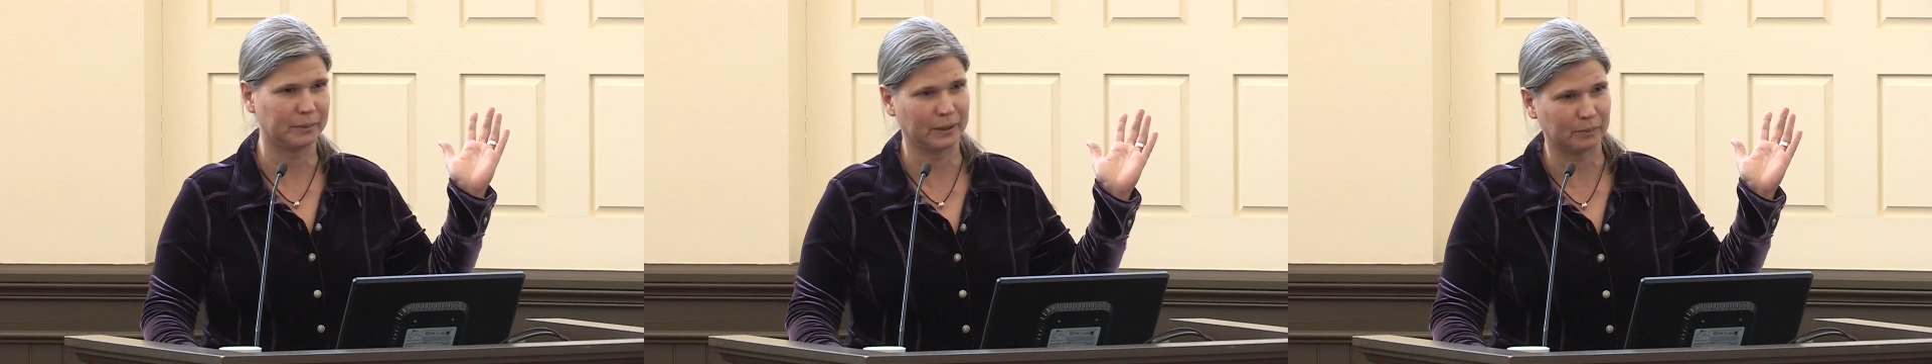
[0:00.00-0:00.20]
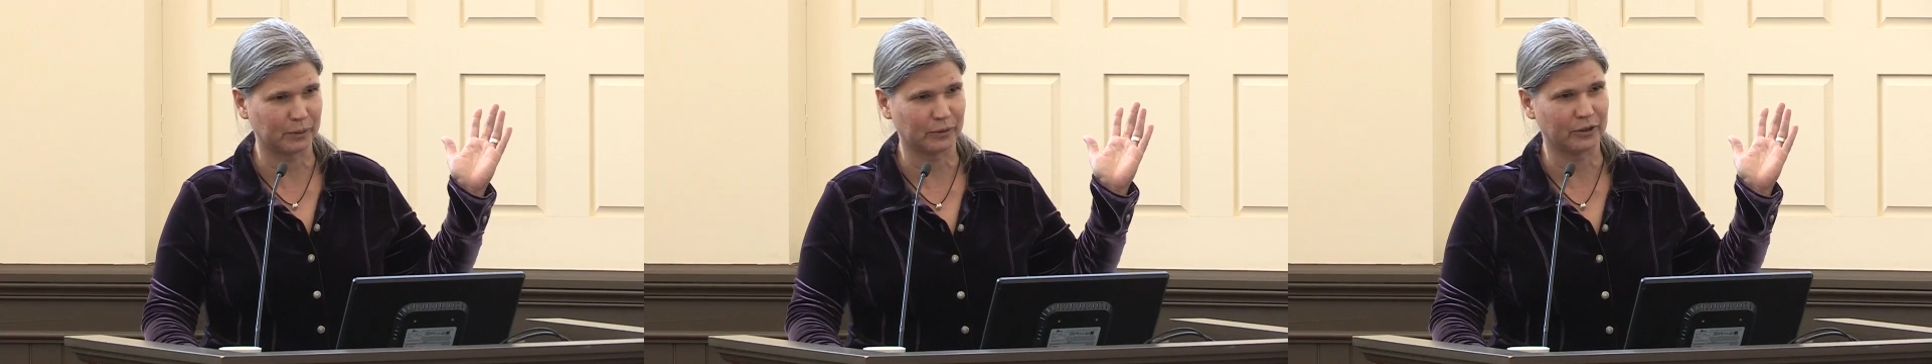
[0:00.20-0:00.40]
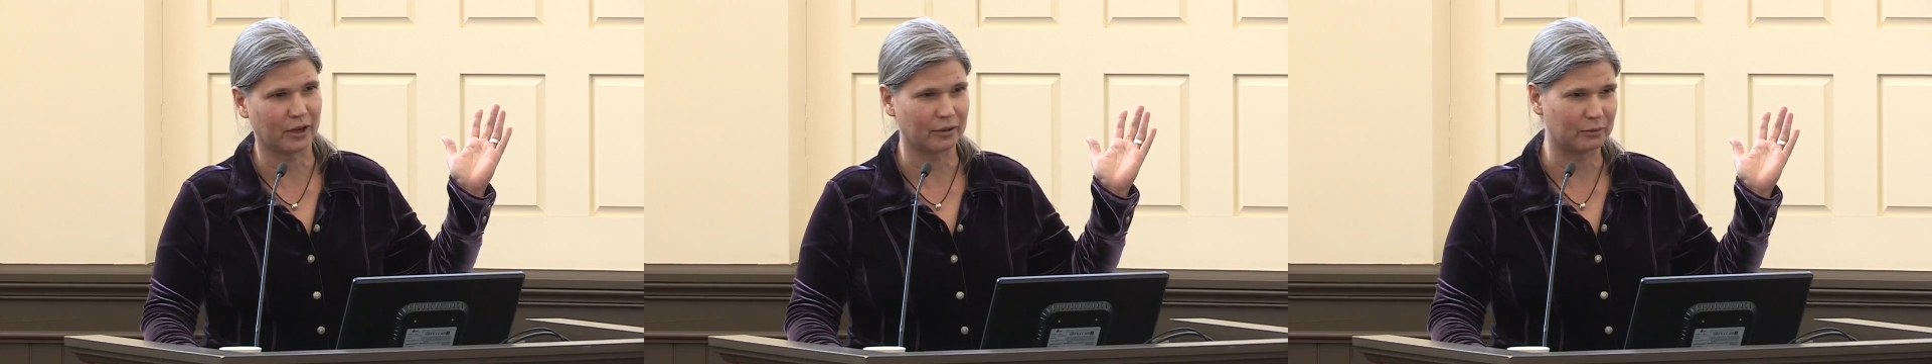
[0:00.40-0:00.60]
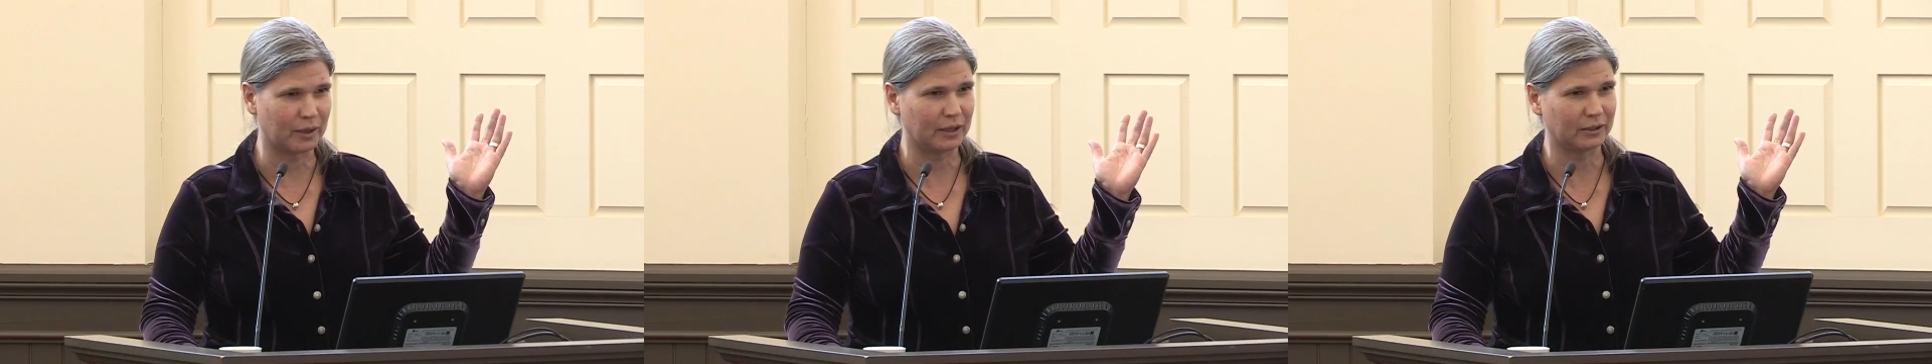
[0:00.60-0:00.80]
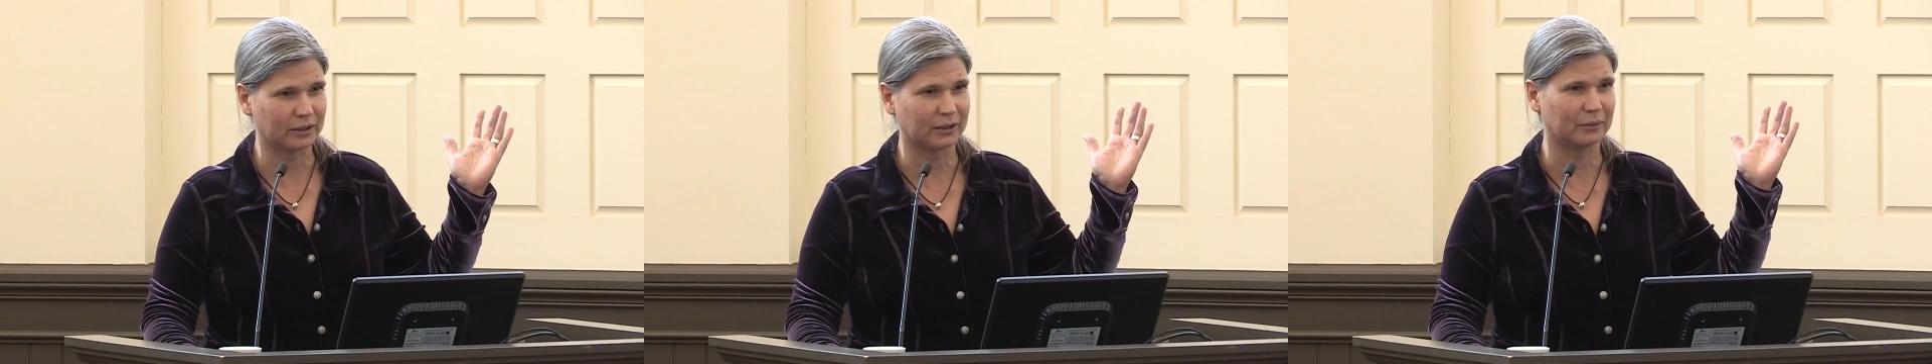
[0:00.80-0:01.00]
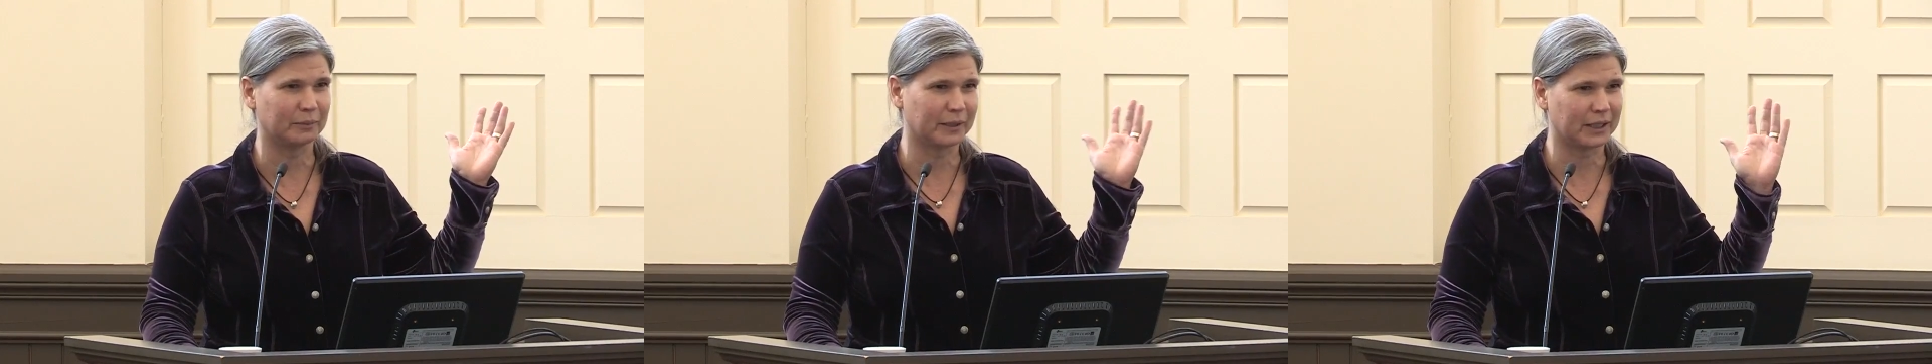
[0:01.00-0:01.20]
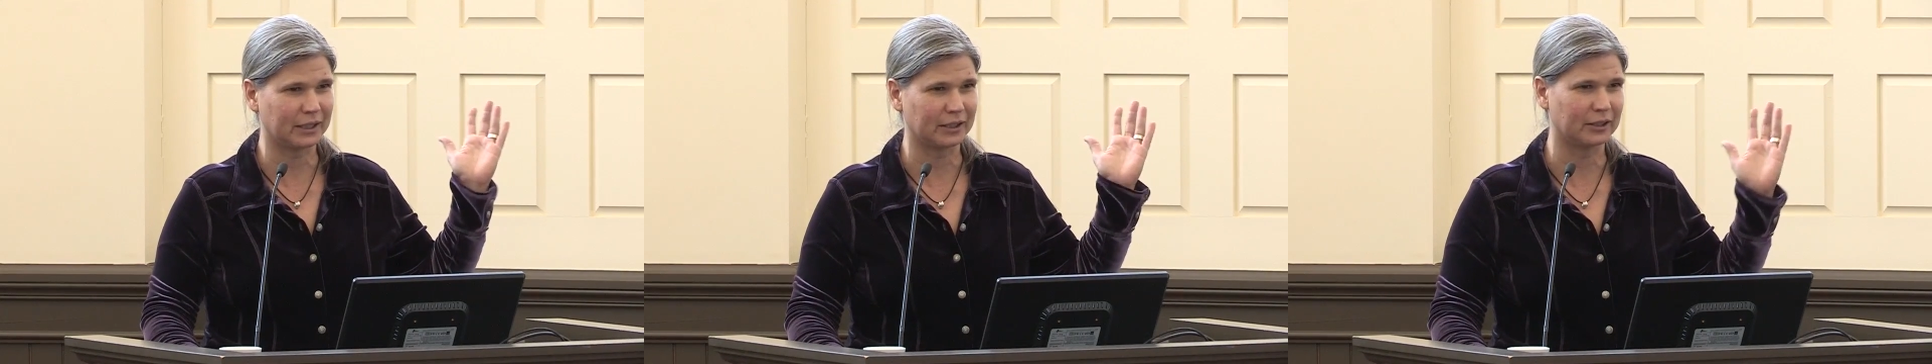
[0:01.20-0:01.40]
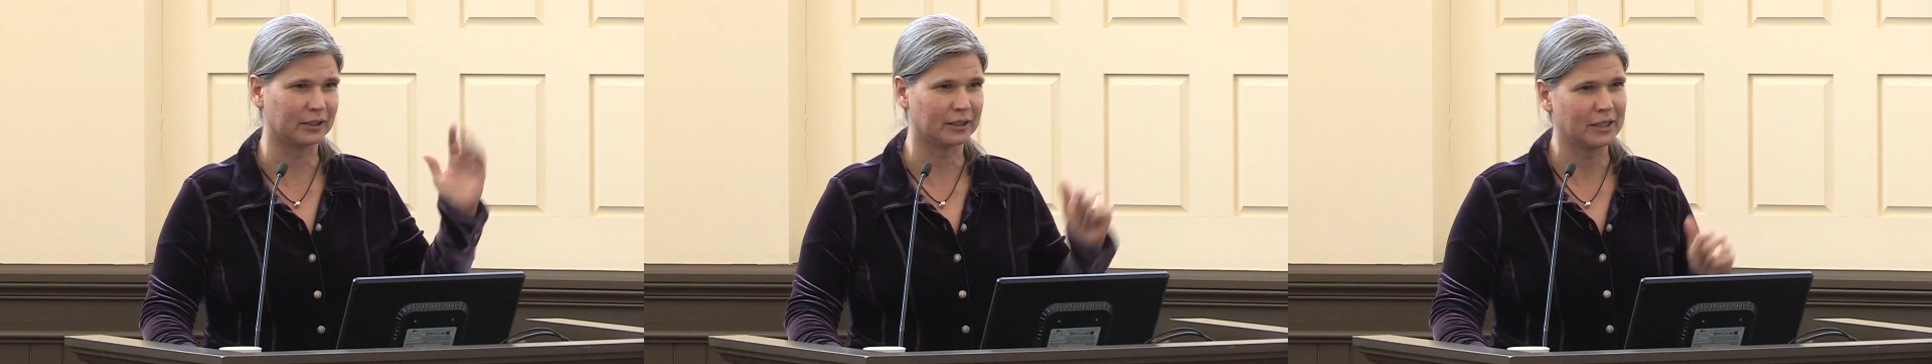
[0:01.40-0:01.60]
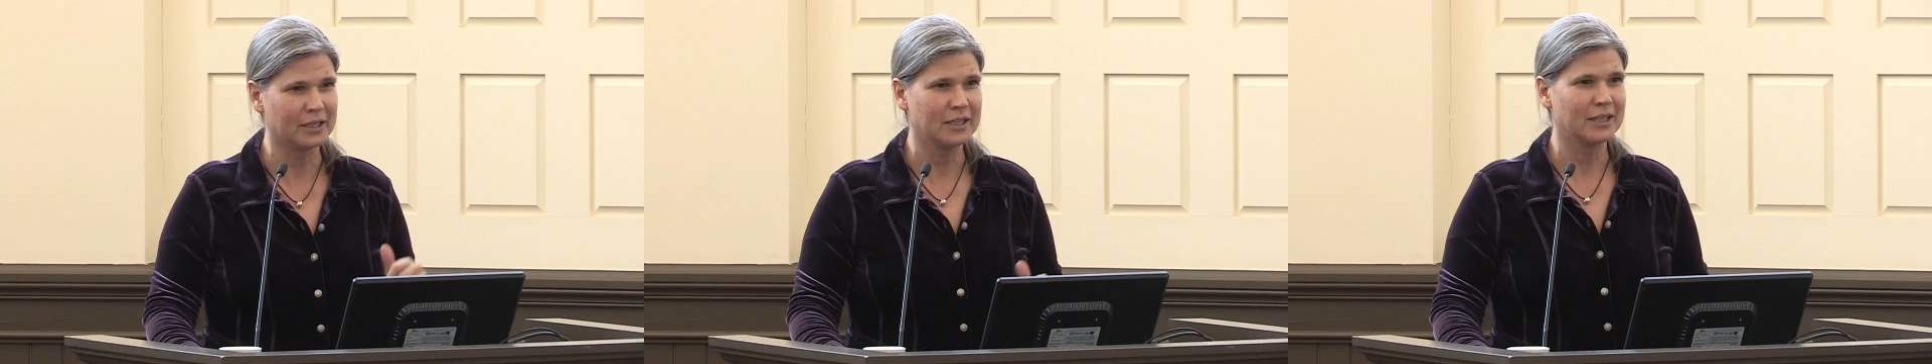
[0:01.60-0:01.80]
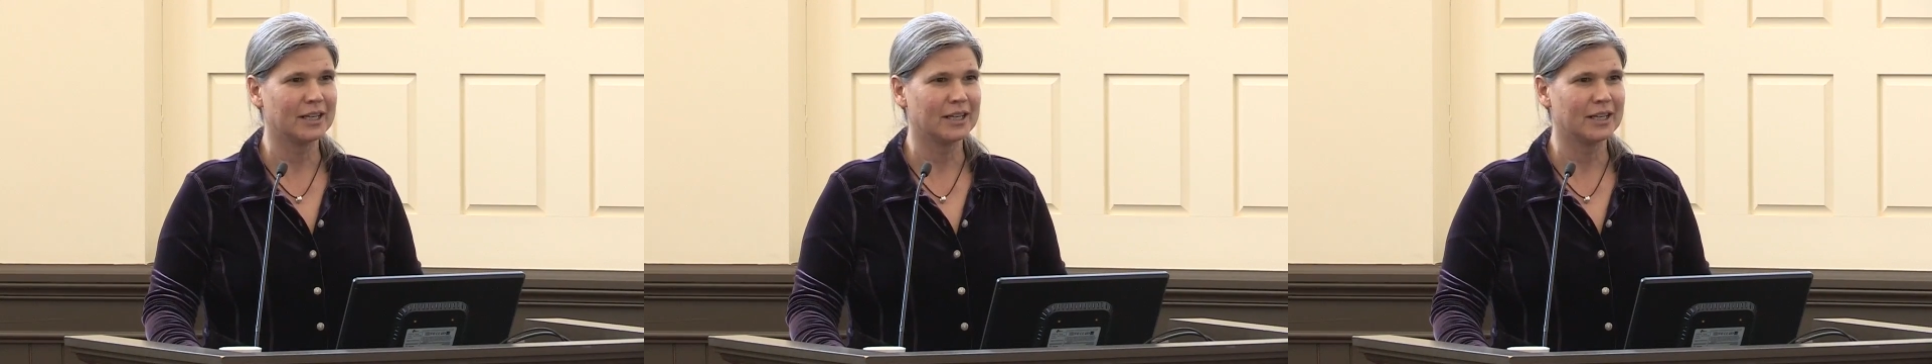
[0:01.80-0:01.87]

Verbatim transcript: people not welcome here,